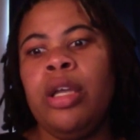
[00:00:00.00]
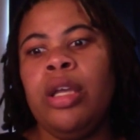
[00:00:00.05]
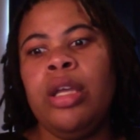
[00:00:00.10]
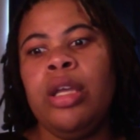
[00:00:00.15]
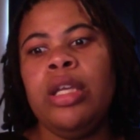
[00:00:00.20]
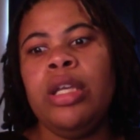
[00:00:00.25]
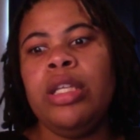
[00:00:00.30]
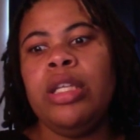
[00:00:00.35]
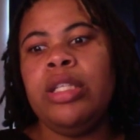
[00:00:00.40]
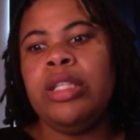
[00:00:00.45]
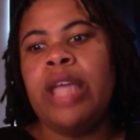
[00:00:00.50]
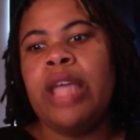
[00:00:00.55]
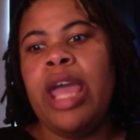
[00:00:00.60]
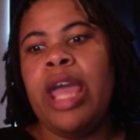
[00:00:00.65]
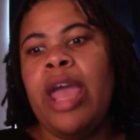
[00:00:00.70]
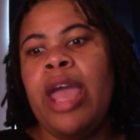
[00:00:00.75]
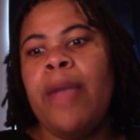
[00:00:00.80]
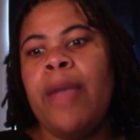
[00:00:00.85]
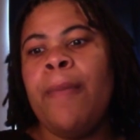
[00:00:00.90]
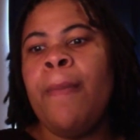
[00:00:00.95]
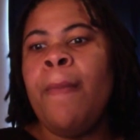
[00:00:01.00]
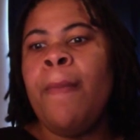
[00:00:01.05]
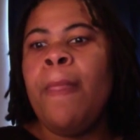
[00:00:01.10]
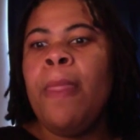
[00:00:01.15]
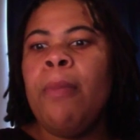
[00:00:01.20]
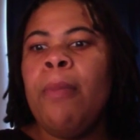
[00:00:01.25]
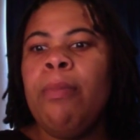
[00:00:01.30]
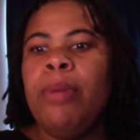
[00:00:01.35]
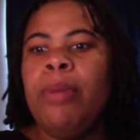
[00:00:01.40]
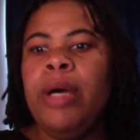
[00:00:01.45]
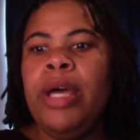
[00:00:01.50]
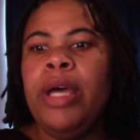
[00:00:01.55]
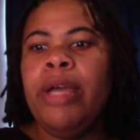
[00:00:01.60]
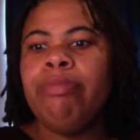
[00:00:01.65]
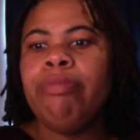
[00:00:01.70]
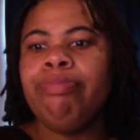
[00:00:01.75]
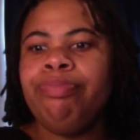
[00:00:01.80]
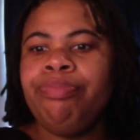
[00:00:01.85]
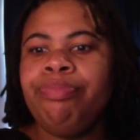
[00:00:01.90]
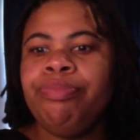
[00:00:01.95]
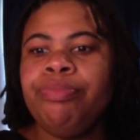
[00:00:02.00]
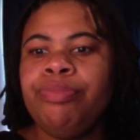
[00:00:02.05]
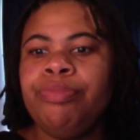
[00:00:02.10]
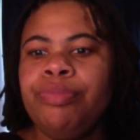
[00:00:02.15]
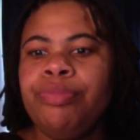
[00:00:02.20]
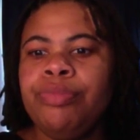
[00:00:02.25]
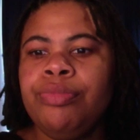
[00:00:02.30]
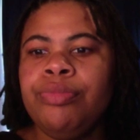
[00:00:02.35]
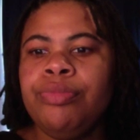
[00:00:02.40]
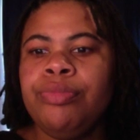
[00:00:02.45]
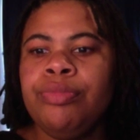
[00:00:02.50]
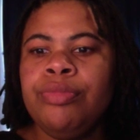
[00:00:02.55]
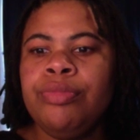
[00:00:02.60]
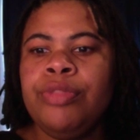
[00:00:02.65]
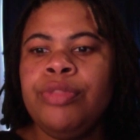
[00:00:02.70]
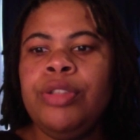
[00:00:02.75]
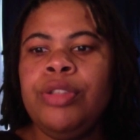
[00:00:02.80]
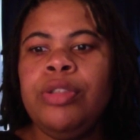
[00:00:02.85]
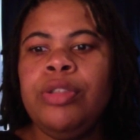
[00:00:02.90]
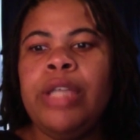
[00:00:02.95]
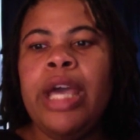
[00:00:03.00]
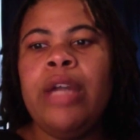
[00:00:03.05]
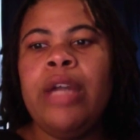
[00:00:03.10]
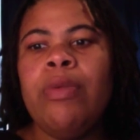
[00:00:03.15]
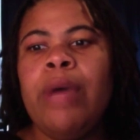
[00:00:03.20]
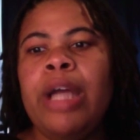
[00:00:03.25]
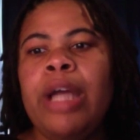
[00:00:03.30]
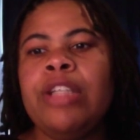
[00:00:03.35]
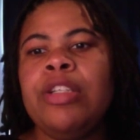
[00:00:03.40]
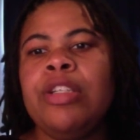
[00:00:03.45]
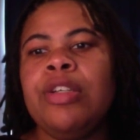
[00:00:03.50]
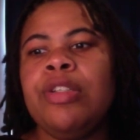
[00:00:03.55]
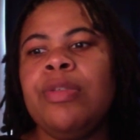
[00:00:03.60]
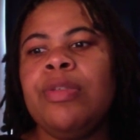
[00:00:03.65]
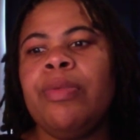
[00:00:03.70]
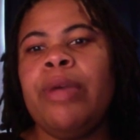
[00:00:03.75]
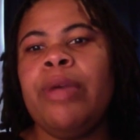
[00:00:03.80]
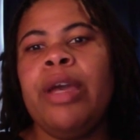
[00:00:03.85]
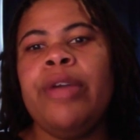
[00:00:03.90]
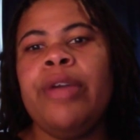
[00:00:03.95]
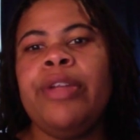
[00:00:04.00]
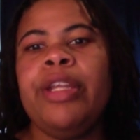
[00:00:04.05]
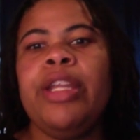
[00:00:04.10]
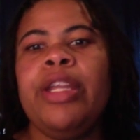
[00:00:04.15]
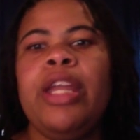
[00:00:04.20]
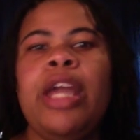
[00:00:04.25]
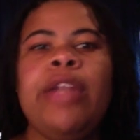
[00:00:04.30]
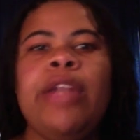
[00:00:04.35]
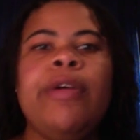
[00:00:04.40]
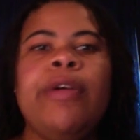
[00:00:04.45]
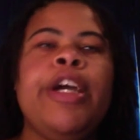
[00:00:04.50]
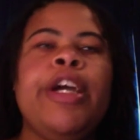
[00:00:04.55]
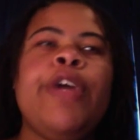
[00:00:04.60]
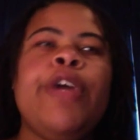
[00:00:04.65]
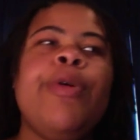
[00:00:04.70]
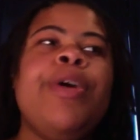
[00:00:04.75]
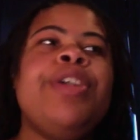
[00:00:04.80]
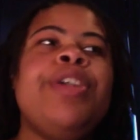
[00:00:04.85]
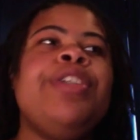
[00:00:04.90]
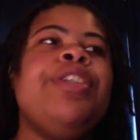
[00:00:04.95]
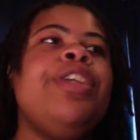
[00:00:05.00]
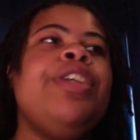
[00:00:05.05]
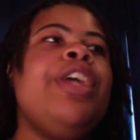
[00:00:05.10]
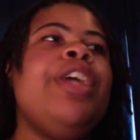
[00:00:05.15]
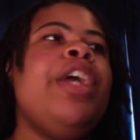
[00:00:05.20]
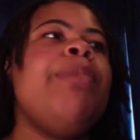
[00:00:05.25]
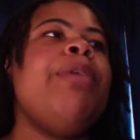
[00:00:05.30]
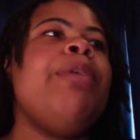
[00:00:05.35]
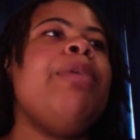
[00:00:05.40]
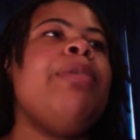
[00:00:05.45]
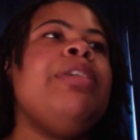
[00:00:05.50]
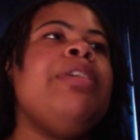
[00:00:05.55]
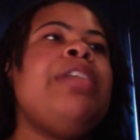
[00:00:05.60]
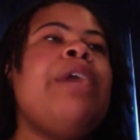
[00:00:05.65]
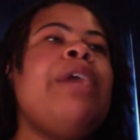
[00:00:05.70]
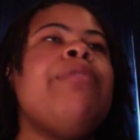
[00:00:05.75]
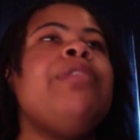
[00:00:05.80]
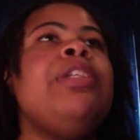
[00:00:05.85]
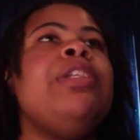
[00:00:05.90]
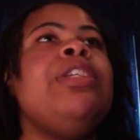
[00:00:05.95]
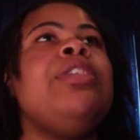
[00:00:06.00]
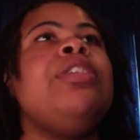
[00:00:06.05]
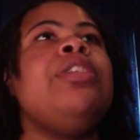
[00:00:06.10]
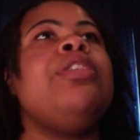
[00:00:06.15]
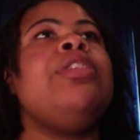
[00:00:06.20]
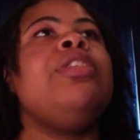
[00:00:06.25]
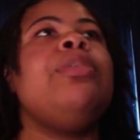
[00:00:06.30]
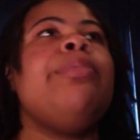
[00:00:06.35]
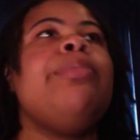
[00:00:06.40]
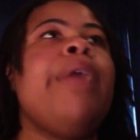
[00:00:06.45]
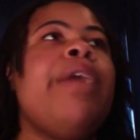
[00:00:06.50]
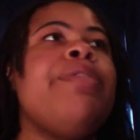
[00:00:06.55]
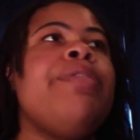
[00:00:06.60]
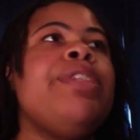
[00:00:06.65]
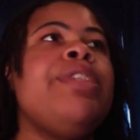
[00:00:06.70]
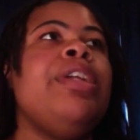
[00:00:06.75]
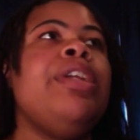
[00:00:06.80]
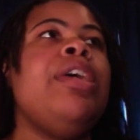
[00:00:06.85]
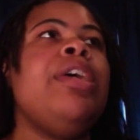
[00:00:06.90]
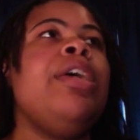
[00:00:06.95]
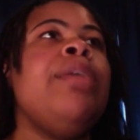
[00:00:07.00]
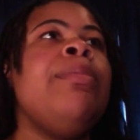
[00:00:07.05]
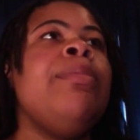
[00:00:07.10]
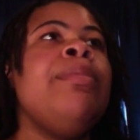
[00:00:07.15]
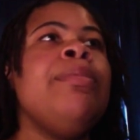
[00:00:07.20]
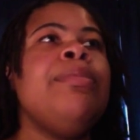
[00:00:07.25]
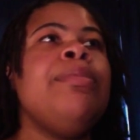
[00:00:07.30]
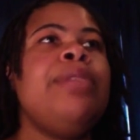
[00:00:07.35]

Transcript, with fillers: It's sad. But you got to watch your surrounding. I know that question came up because I was listening to the Breakfast Club.